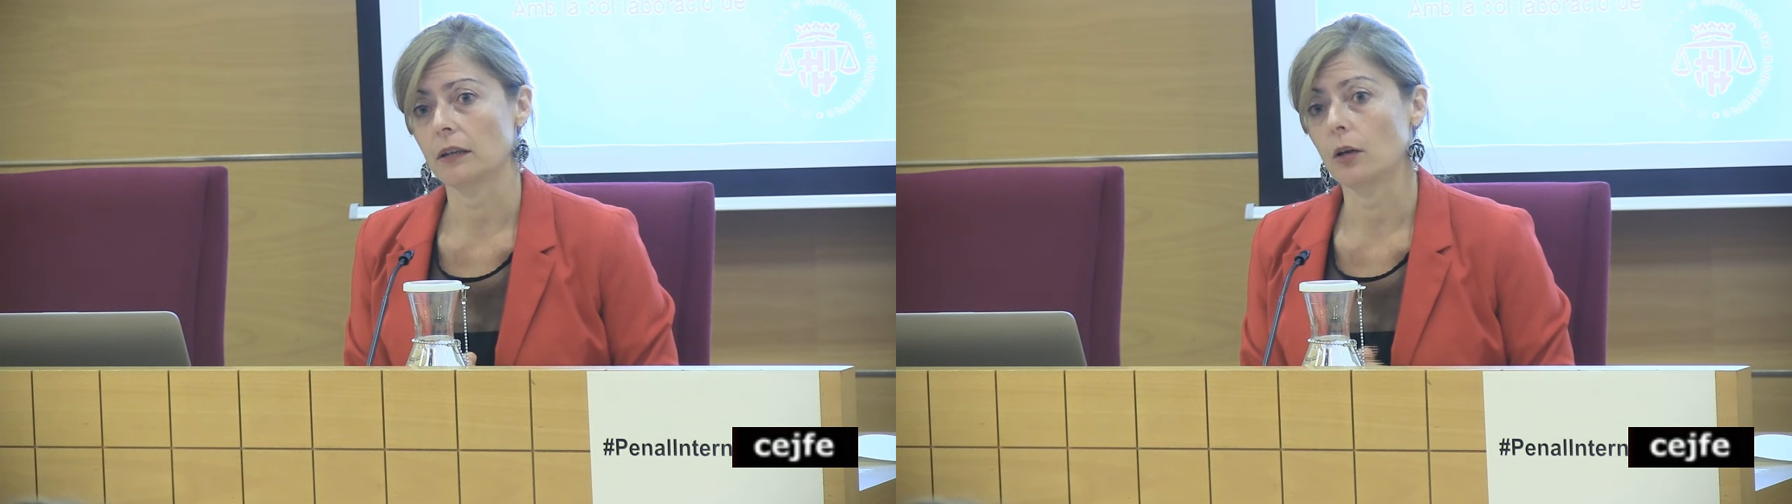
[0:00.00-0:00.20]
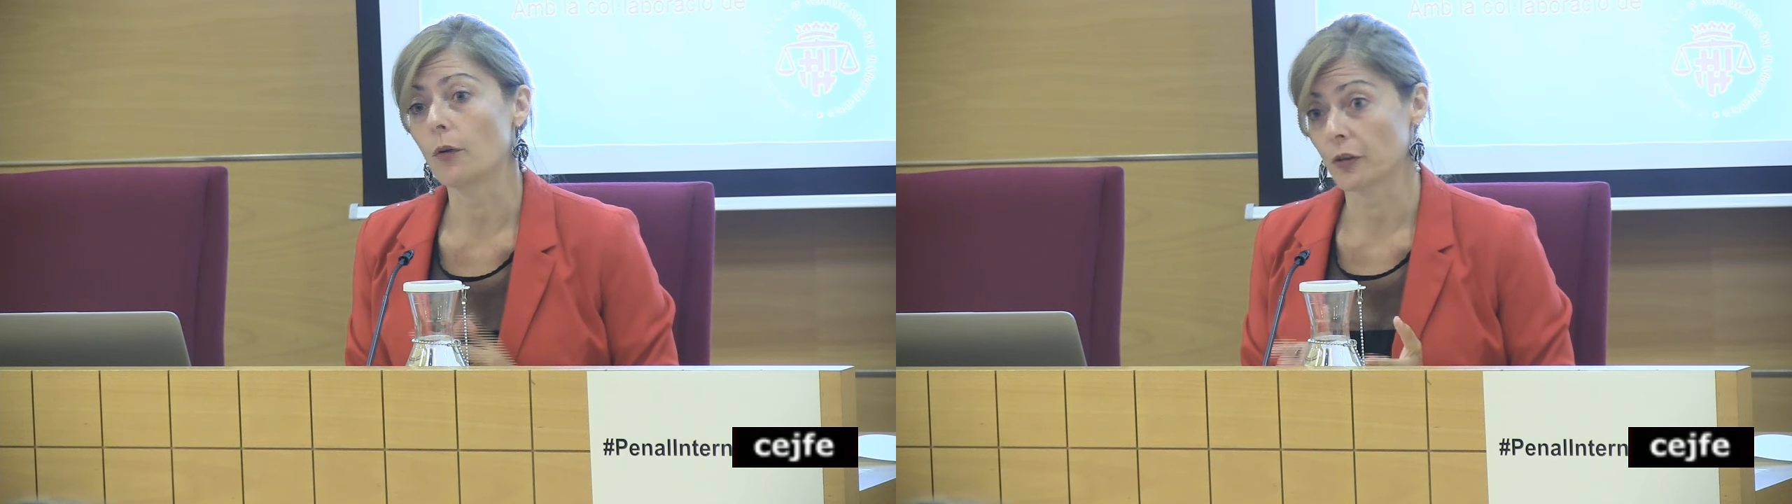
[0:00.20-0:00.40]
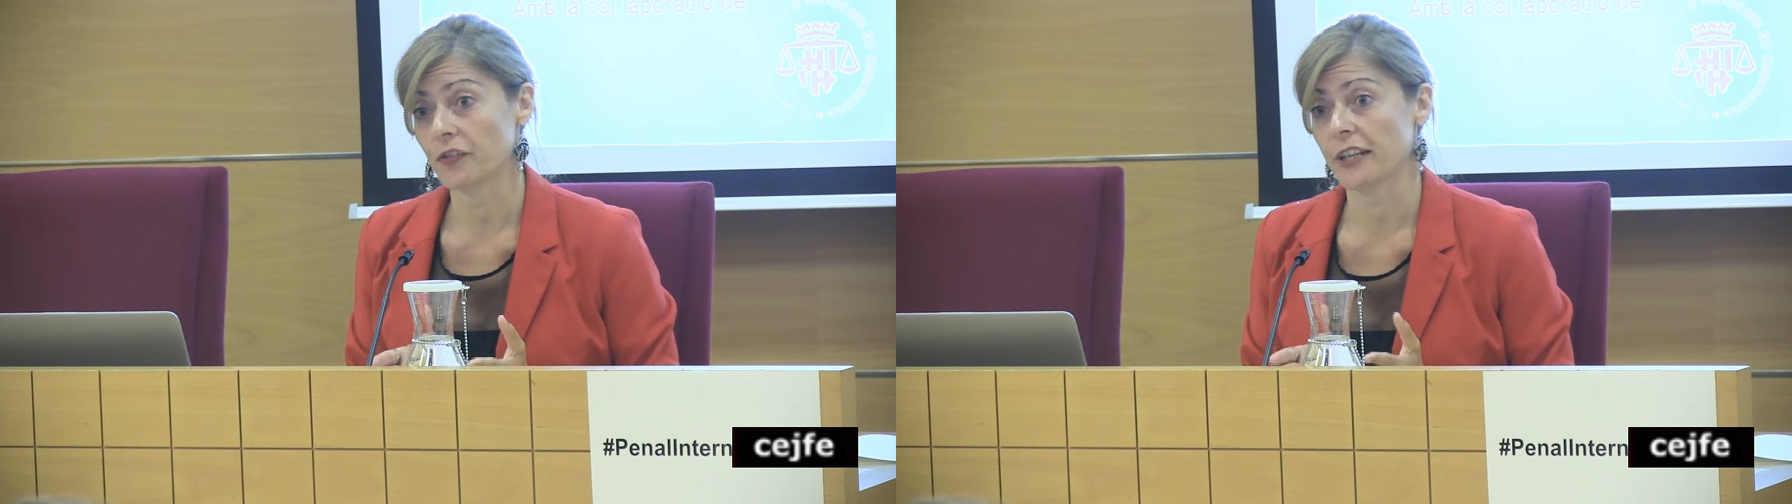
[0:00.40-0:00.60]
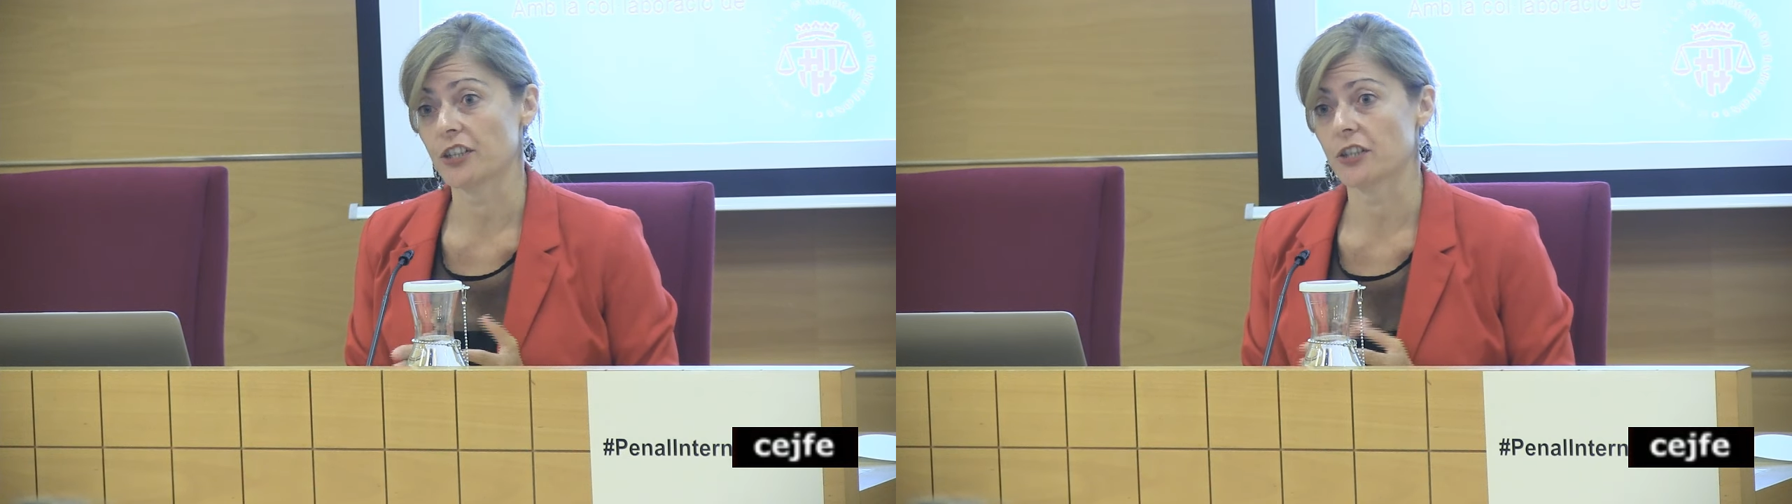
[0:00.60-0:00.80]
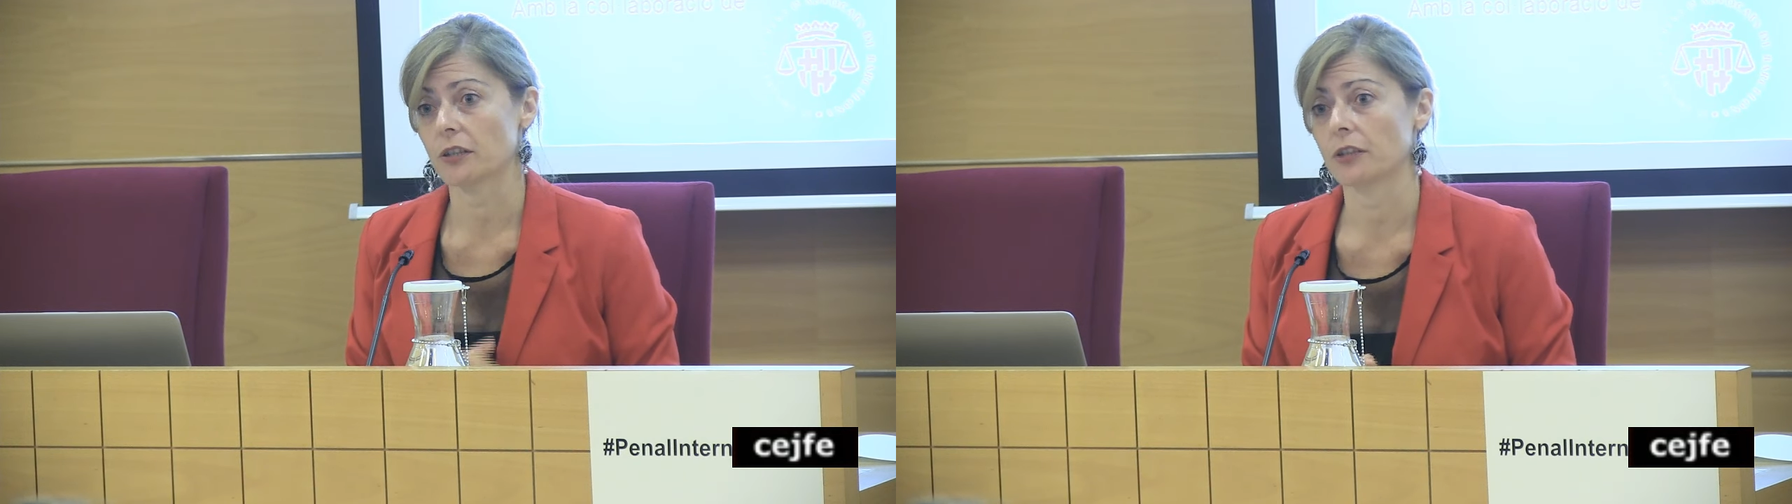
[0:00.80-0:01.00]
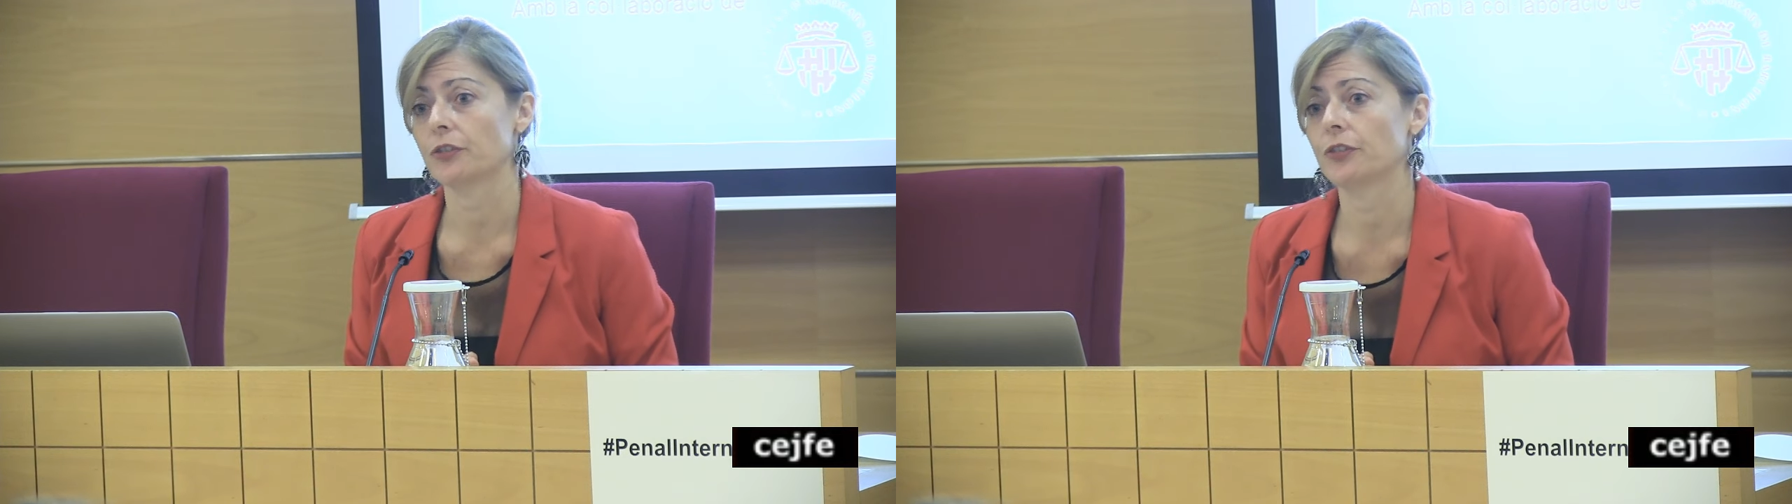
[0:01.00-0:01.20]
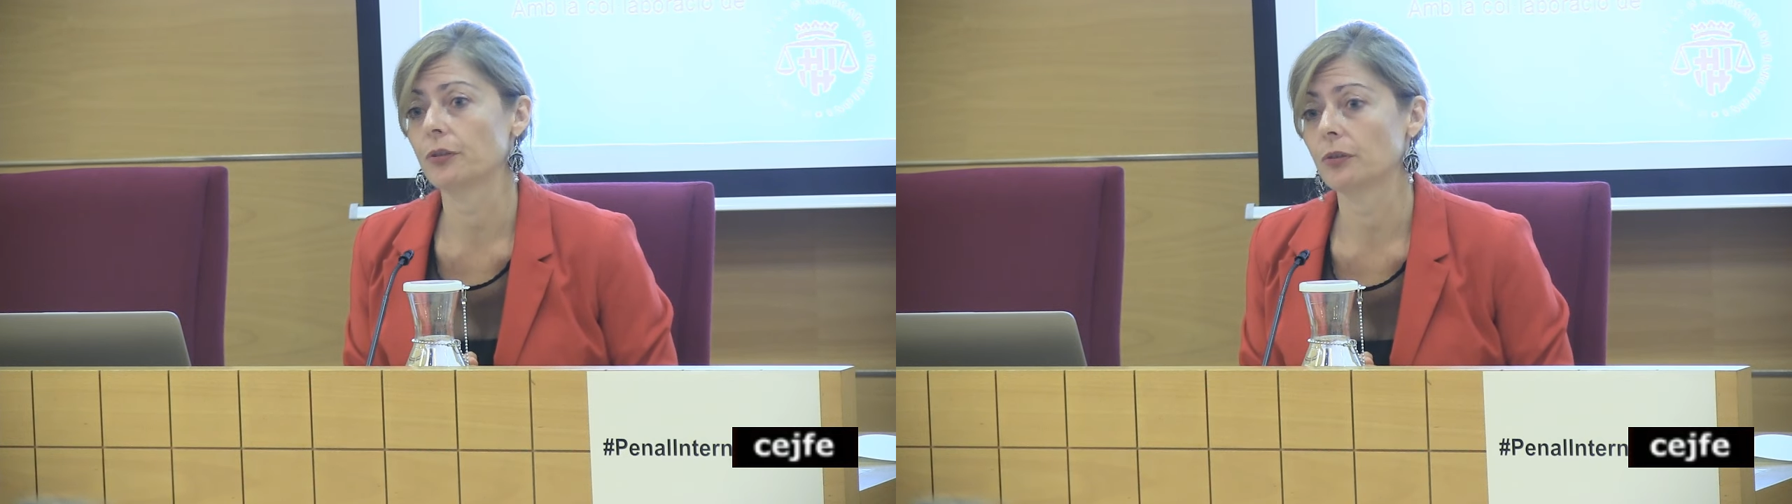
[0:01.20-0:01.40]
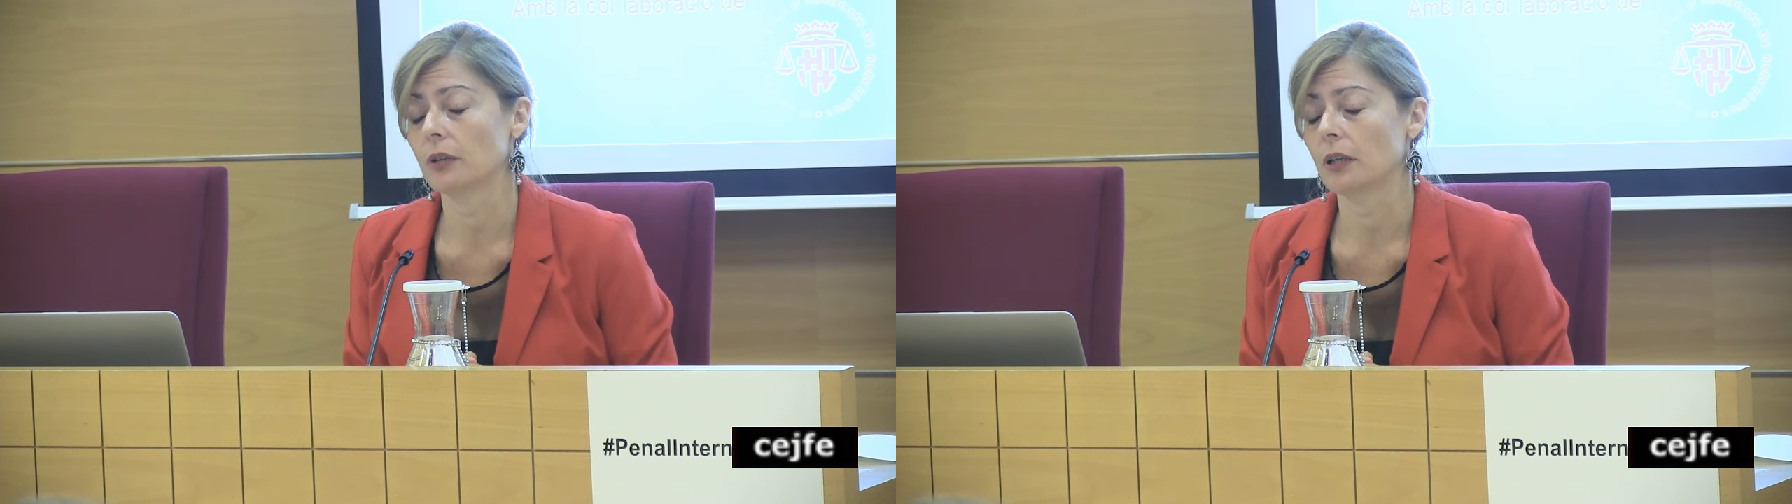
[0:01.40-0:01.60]
confrontation
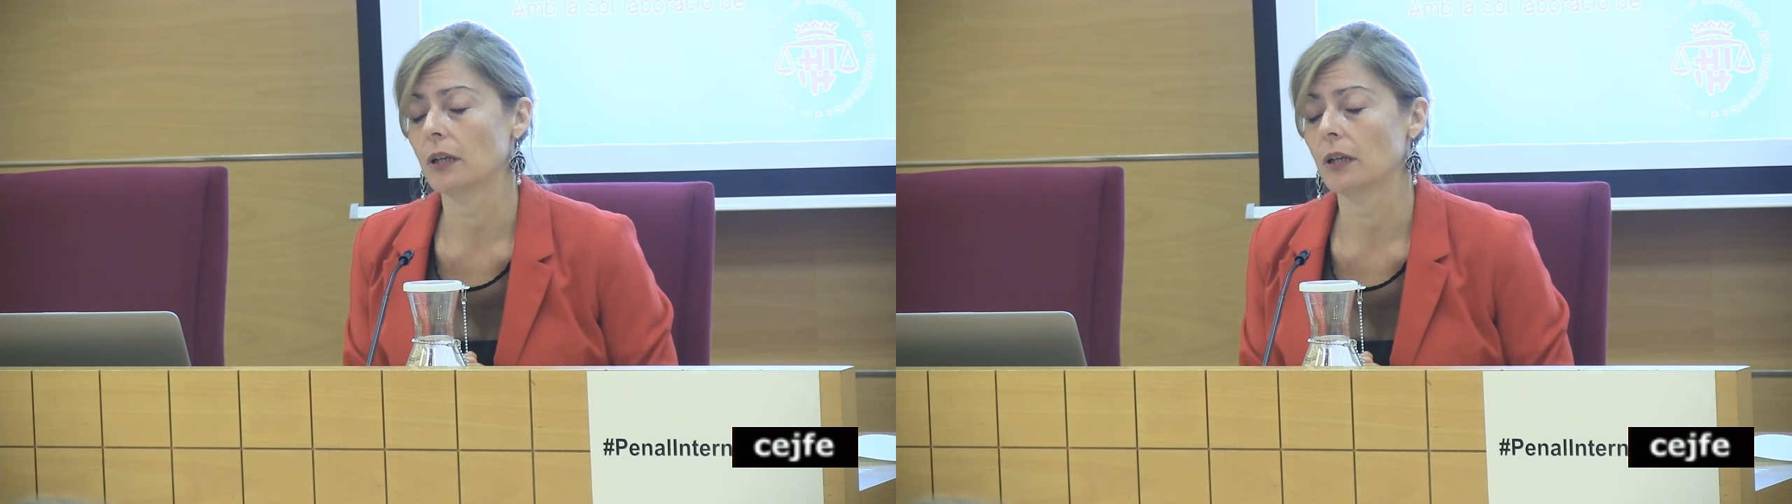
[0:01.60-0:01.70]
to